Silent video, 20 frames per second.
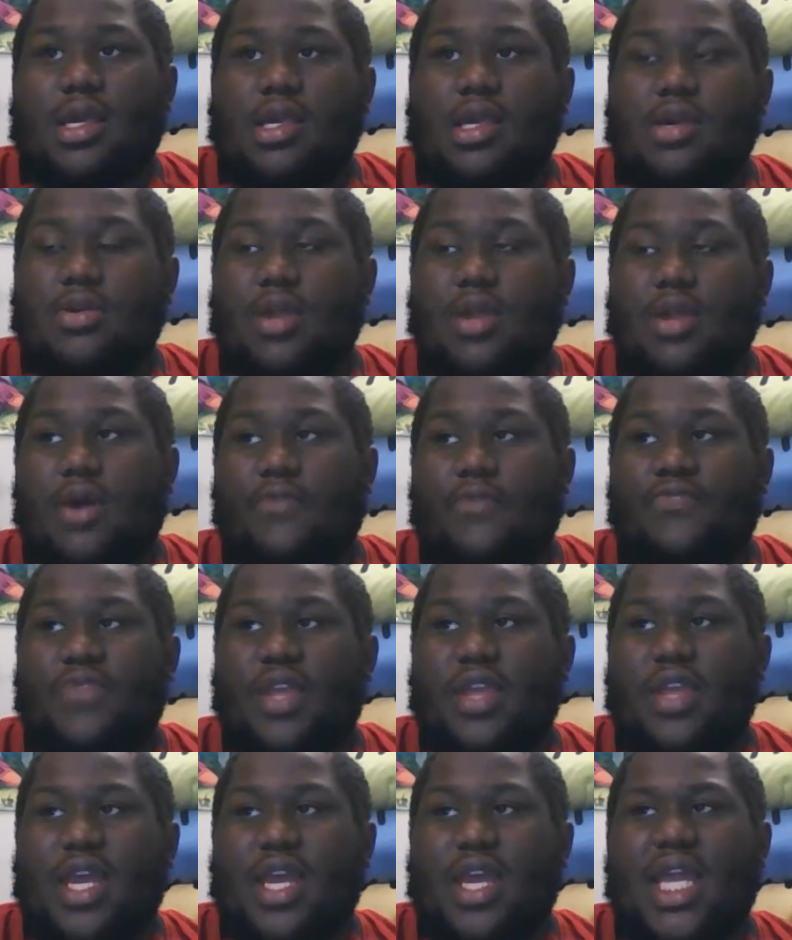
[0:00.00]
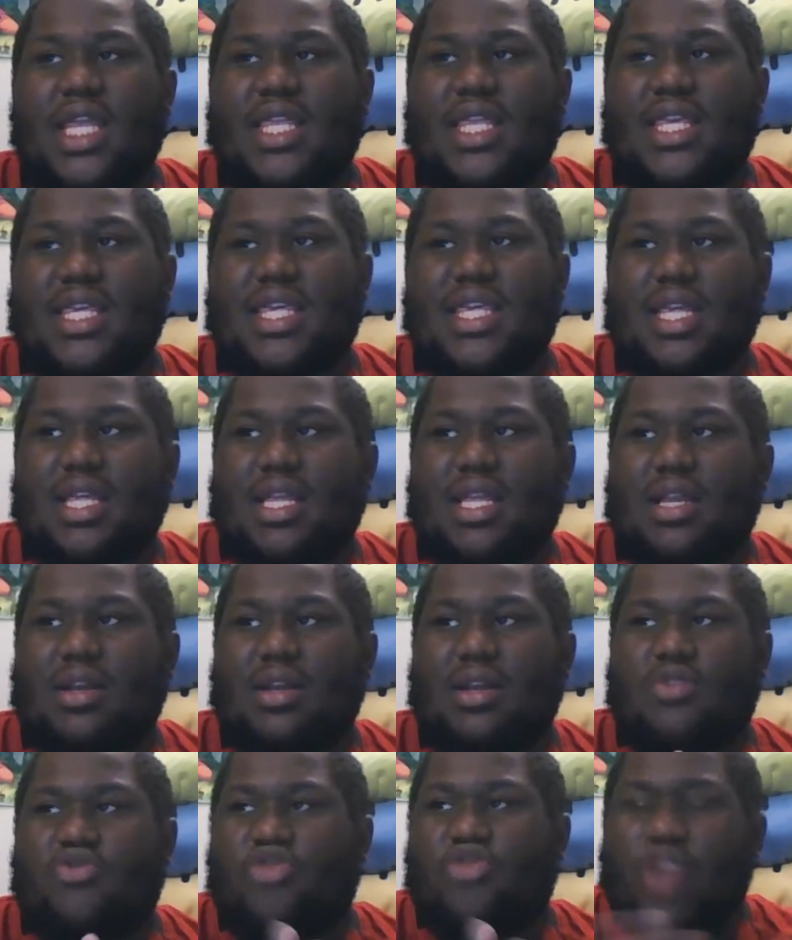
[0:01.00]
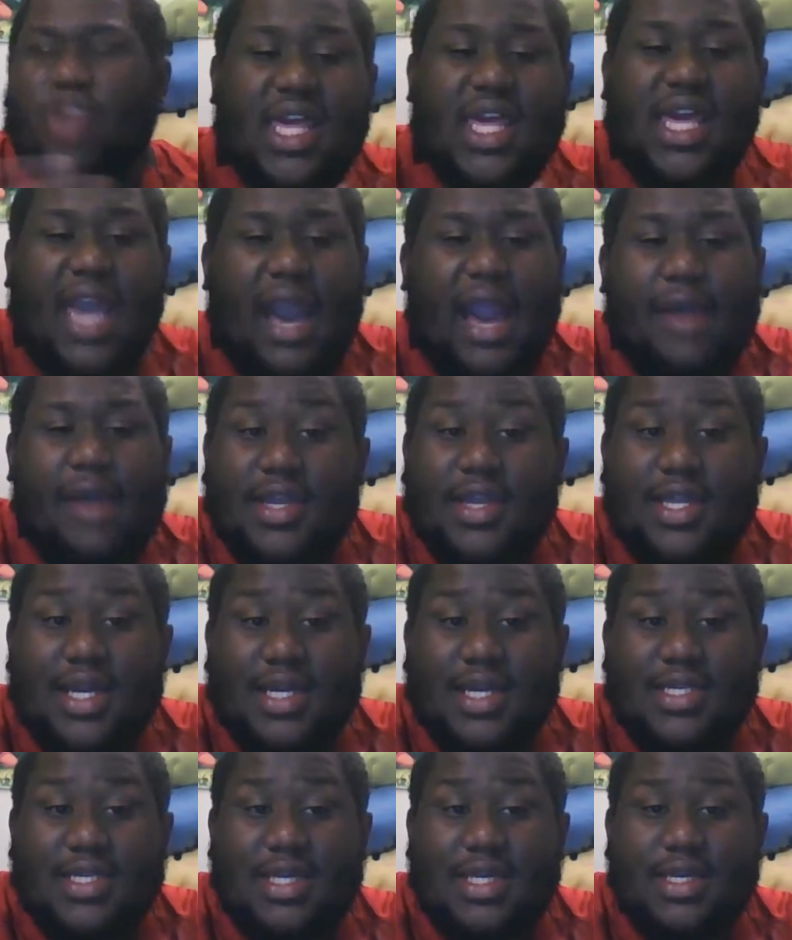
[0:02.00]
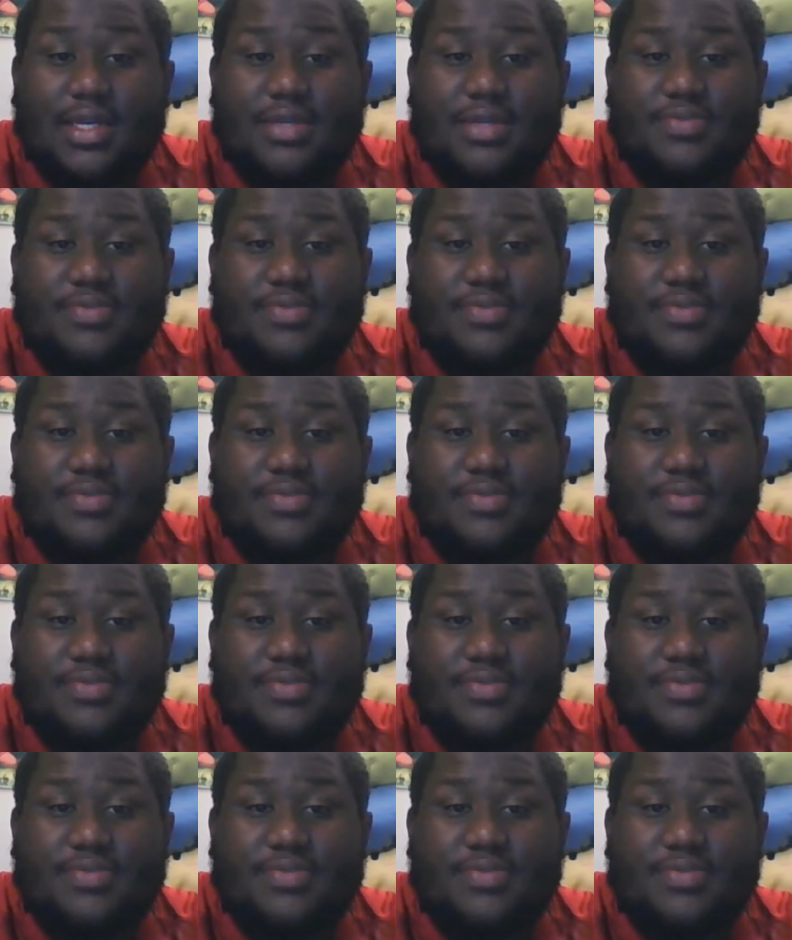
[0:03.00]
you know, it's tricky how he does it,